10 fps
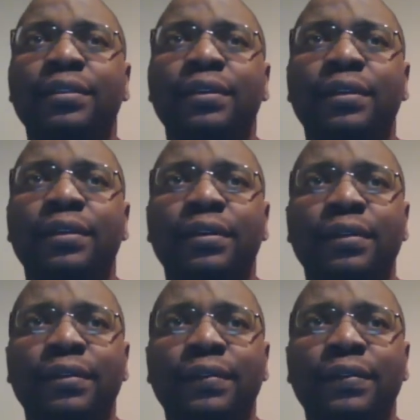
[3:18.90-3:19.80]

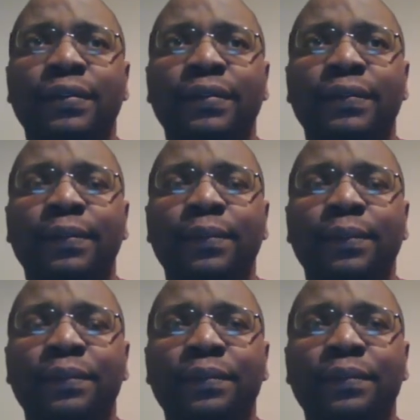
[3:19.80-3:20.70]

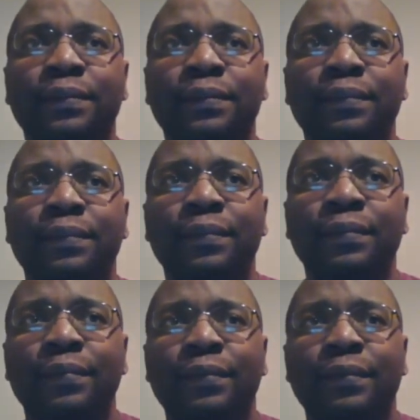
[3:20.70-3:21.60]

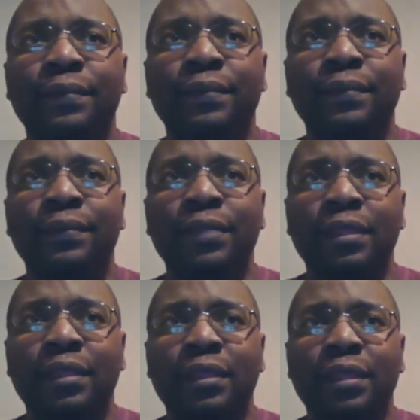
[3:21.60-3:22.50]

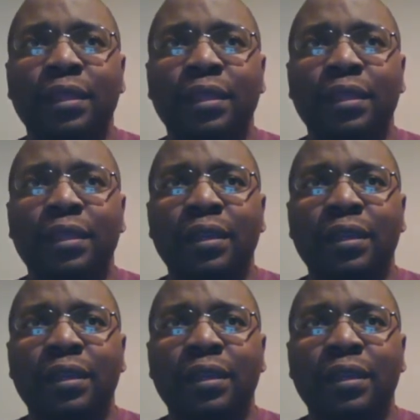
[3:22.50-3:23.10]
No one is speaking in this clip.